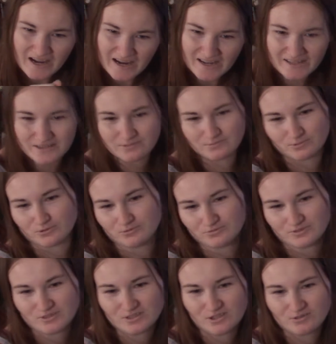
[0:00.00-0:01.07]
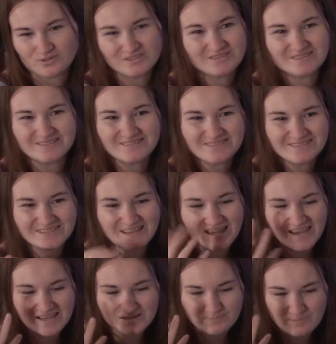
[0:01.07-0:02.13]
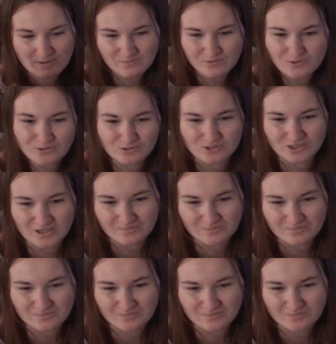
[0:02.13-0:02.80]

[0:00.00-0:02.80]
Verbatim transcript: on the roof, so it's it's been photoshopped.